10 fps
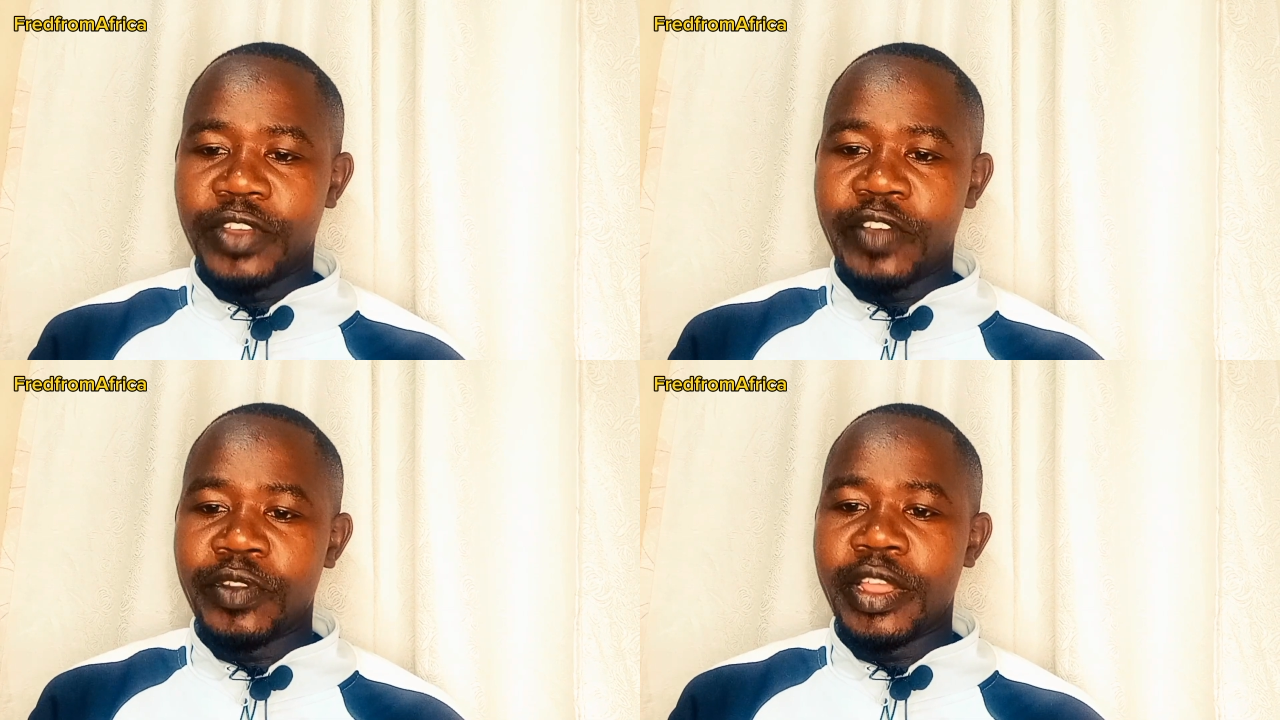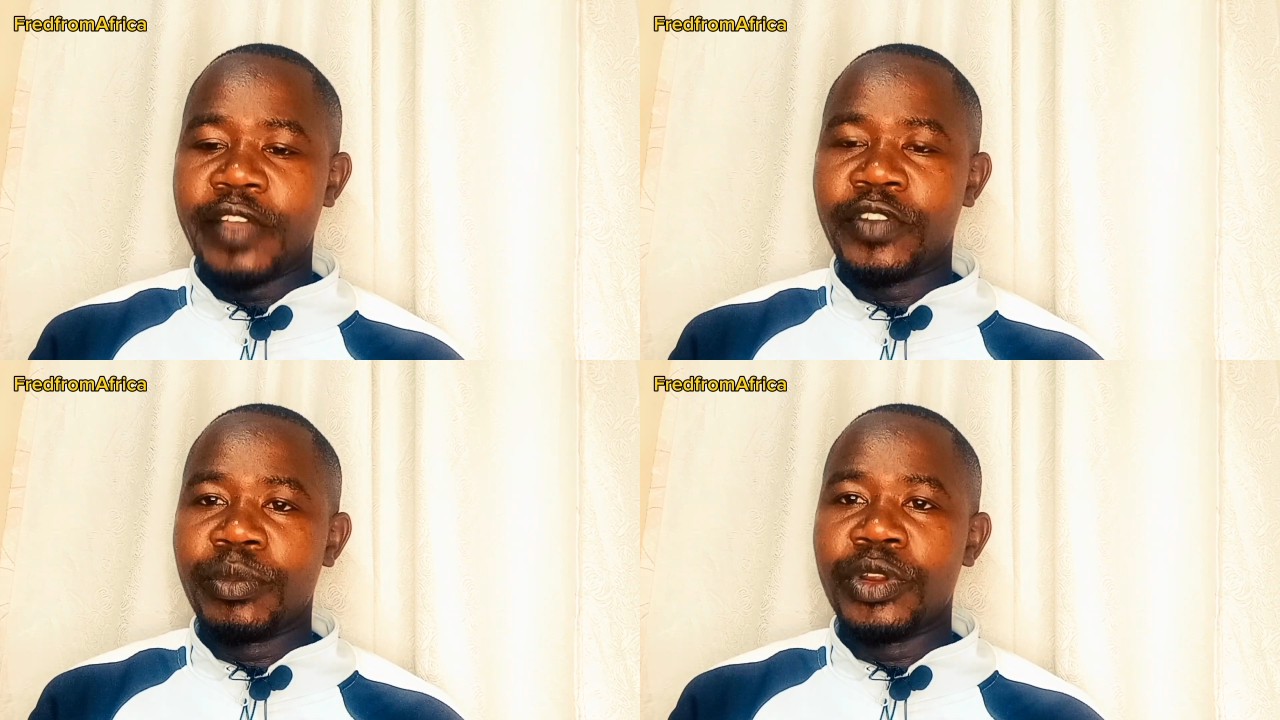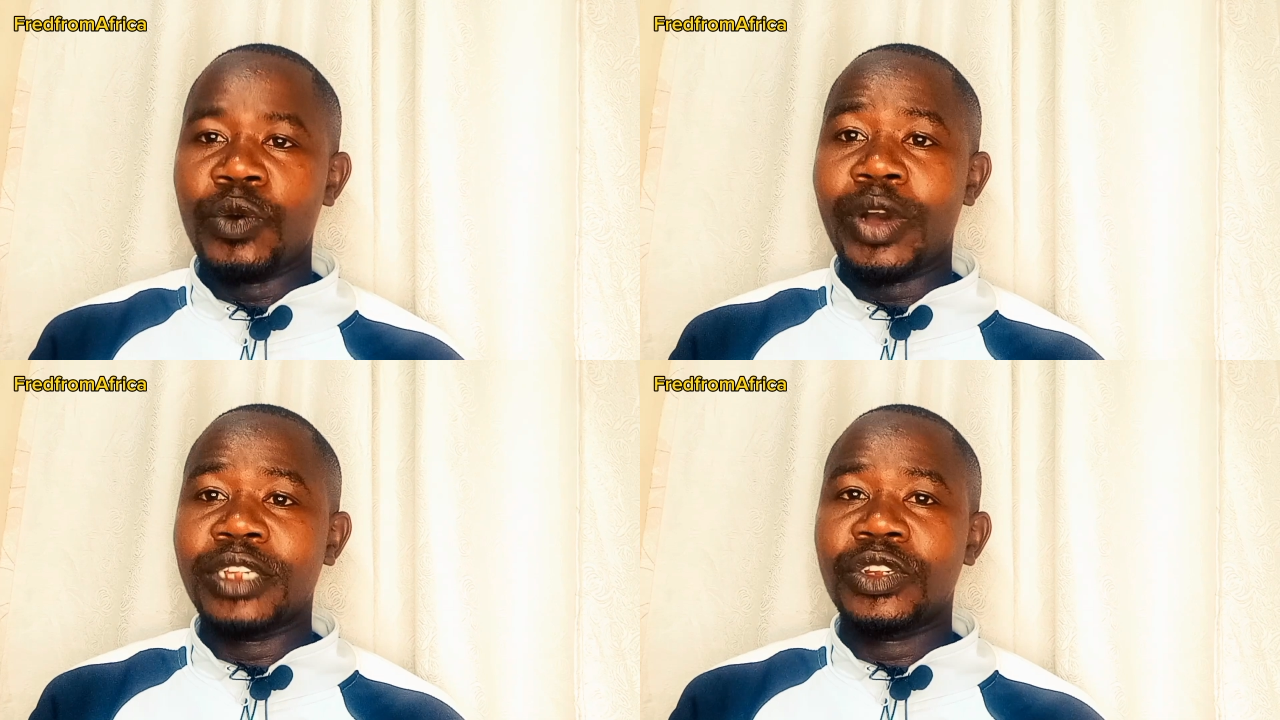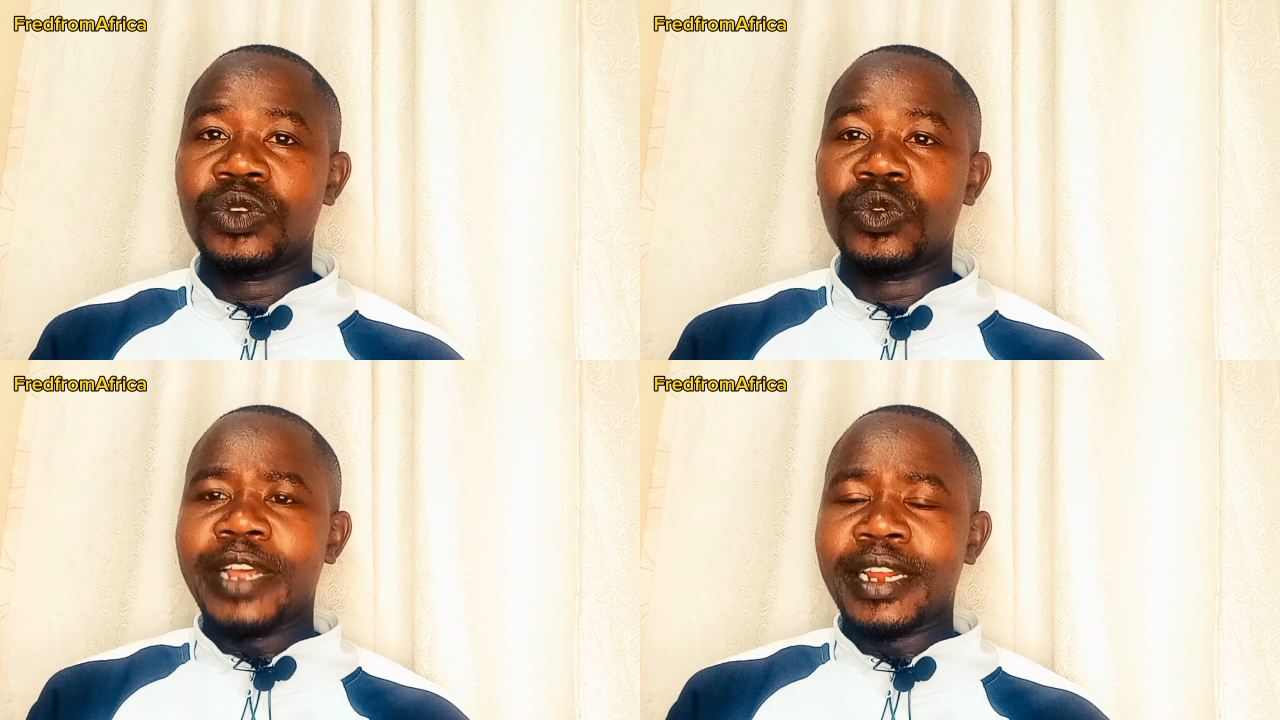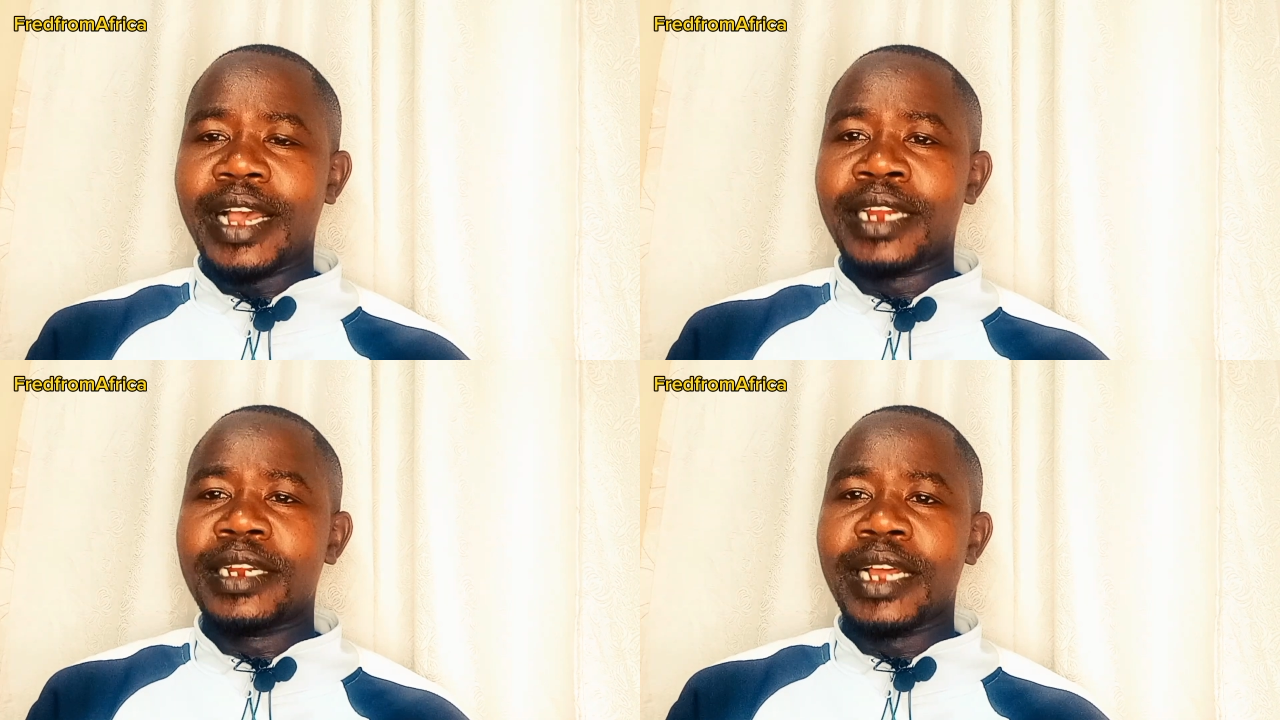Everybody wants to
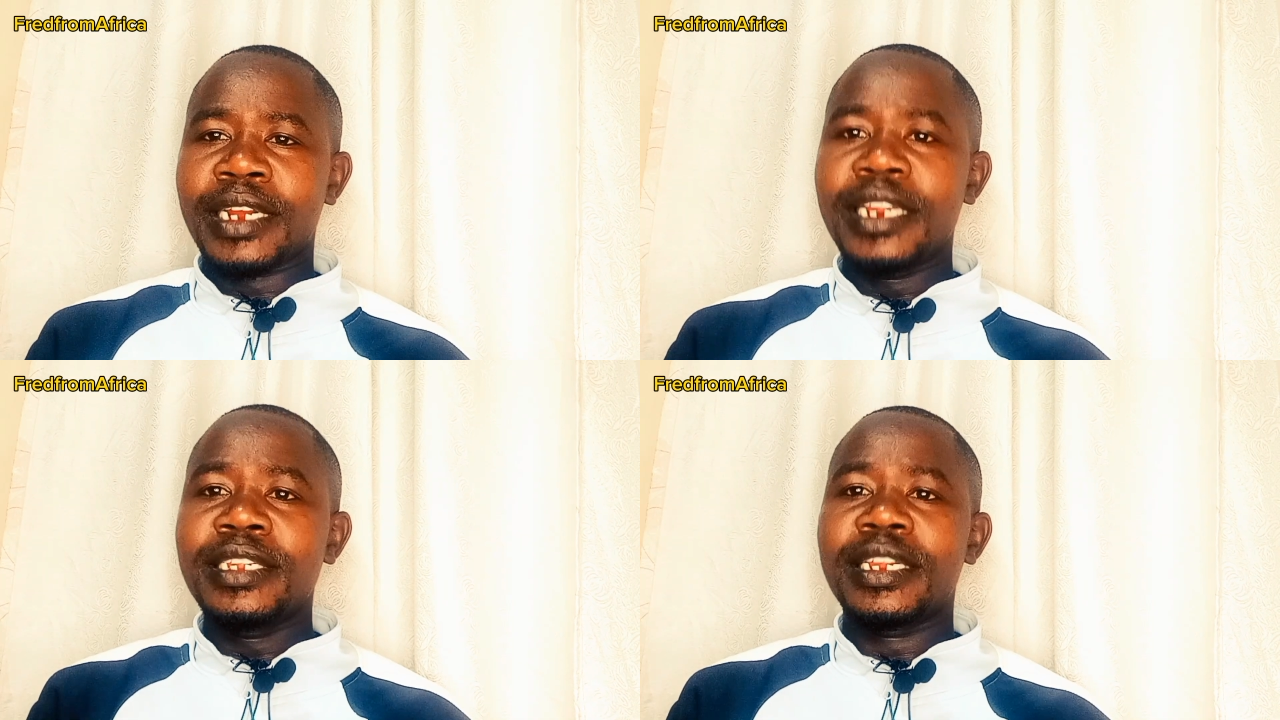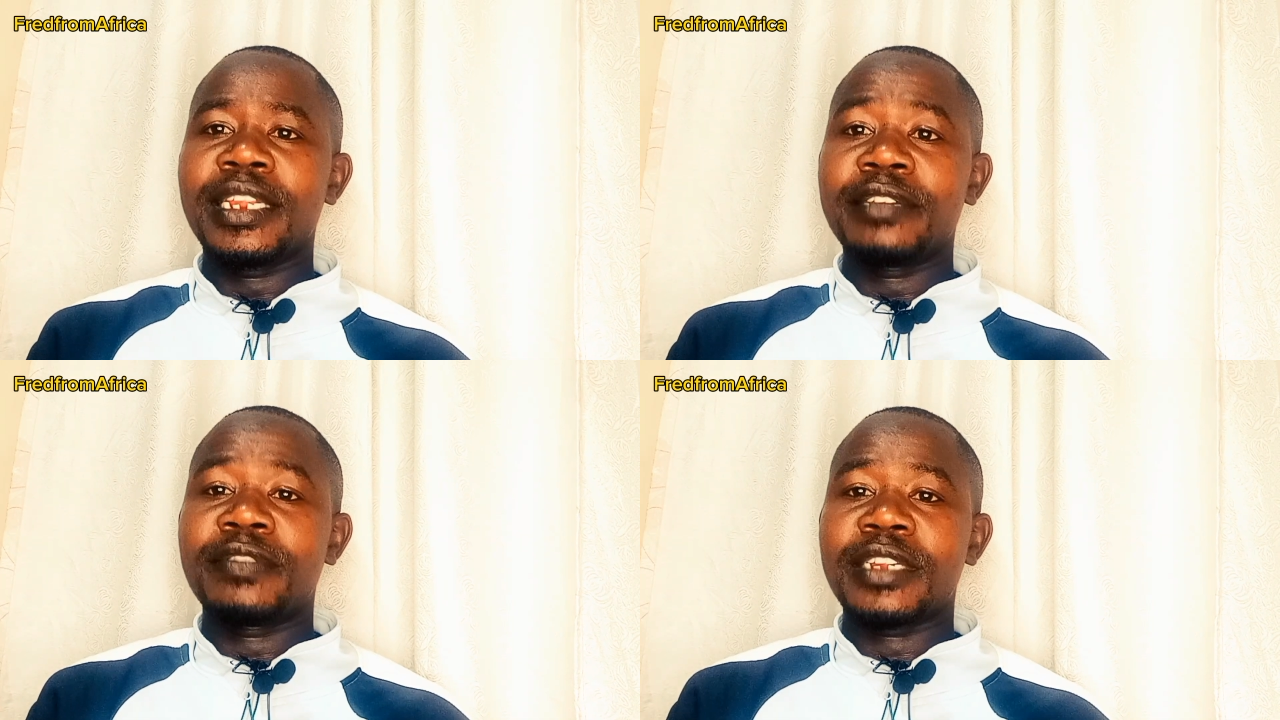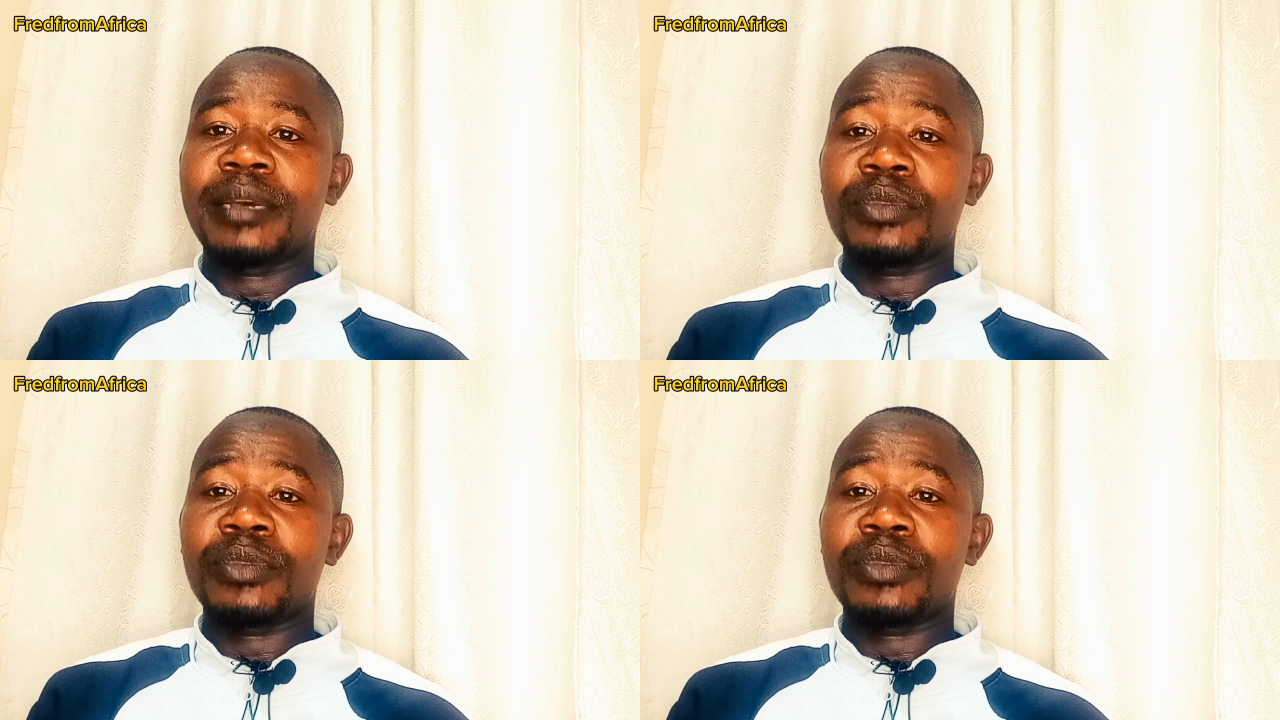at least leave some